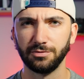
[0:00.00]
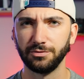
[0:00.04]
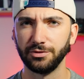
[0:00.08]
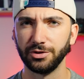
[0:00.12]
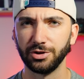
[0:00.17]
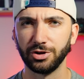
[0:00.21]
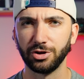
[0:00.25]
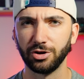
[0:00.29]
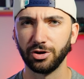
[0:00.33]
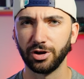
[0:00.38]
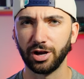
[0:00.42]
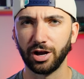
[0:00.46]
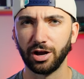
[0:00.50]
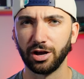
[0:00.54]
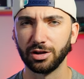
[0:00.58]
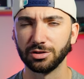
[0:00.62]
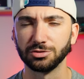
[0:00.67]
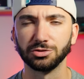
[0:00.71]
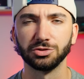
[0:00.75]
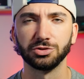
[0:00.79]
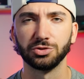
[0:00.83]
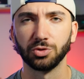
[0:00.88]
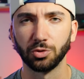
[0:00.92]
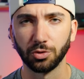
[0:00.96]
figuring out how
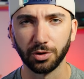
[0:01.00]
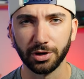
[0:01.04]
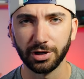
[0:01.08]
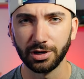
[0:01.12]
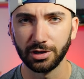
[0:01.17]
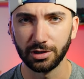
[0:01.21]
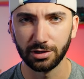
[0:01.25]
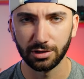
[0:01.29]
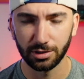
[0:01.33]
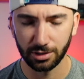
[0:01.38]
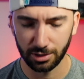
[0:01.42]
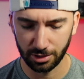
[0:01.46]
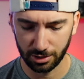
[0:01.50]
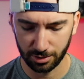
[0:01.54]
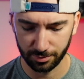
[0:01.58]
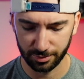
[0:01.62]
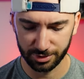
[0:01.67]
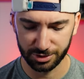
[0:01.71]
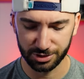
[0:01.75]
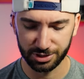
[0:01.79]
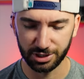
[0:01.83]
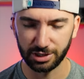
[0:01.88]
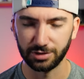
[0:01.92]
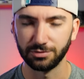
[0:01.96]
to store it
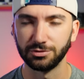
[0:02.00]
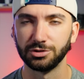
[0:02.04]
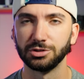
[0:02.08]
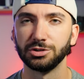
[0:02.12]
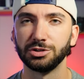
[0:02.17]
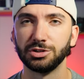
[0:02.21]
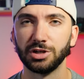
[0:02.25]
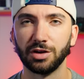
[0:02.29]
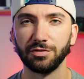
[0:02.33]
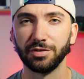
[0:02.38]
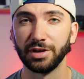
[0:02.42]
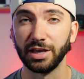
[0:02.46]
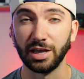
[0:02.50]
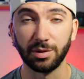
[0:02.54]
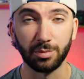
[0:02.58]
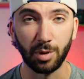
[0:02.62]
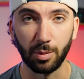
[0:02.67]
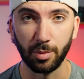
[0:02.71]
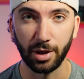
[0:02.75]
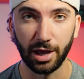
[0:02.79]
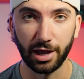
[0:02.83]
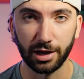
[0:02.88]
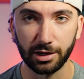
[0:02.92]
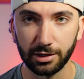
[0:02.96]
instead of just shoving it in
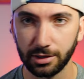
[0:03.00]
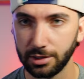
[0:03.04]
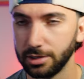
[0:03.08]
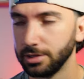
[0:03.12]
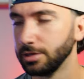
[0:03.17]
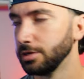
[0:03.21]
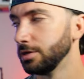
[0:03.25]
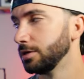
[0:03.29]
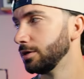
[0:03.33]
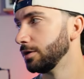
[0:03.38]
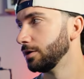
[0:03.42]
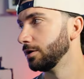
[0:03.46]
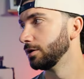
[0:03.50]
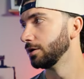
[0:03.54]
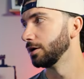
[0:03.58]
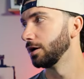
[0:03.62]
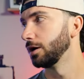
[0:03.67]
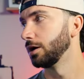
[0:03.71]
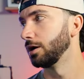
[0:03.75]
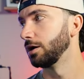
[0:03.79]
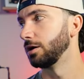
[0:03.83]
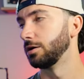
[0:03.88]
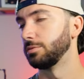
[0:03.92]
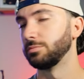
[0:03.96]
my bag.
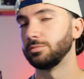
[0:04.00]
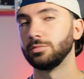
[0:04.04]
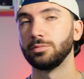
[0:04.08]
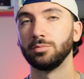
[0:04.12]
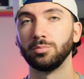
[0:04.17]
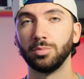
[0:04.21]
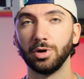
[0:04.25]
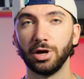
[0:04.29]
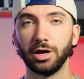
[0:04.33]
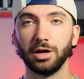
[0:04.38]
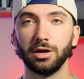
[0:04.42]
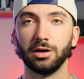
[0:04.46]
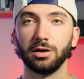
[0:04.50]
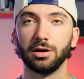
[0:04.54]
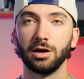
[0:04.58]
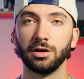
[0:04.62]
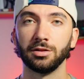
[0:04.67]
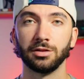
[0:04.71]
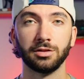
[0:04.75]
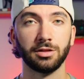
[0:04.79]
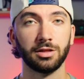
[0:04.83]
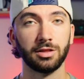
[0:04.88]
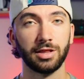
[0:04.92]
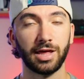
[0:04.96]
But
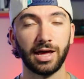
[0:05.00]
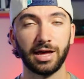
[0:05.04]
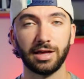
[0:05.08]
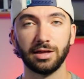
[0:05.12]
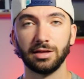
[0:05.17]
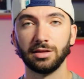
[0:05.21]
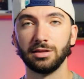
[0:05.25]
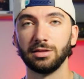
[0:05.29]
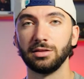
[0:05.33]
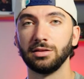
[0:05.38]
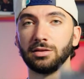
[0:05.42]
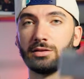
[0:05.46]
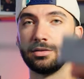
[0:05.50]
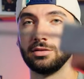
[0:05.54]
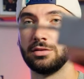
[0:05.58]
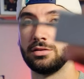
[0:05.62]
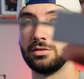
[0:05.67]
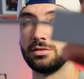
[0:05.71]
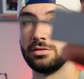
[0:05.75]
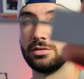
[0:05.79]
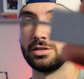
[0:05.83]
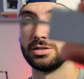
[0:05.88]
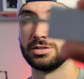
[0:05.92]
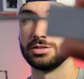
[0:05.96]
other than that,
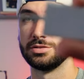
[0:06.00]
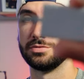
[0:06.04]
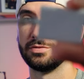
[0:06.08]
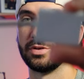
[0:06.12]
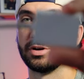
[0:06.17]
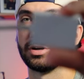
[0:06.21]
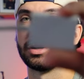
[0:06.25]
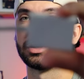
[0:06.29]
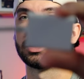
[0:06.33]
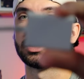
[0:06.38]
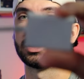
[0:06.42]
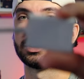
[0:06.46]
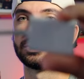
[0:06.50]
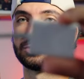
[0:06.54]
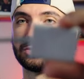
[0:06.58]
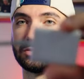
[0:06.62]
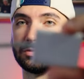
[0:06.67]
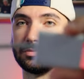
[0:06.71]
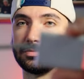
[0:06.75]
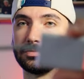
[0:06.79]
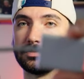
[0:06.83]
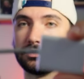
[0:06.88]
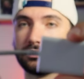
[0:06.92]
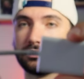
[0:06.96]
this is very essential.